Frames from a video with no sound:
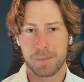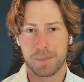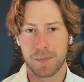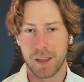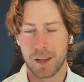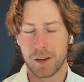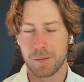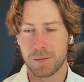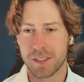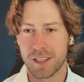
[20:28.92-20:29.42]

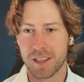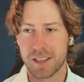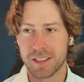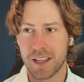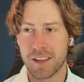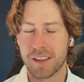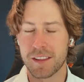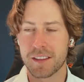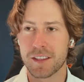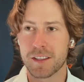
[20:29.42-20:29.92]
100%.
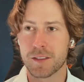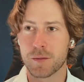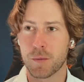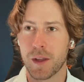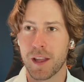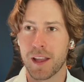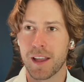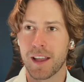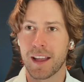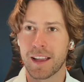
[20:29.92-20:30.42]
And this is
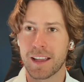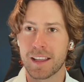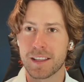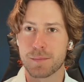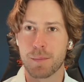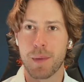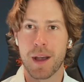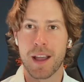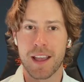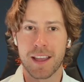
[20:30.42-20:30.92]
where I guess
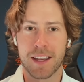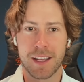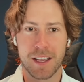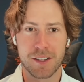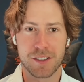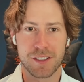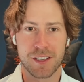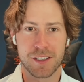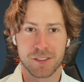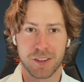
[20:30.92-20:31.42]
my
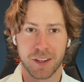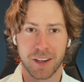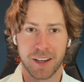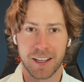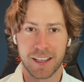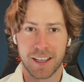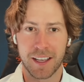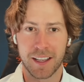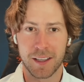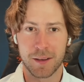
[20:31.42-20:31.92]
ADHD is starting
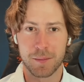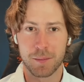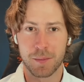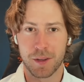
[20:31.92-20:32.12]
to kick in,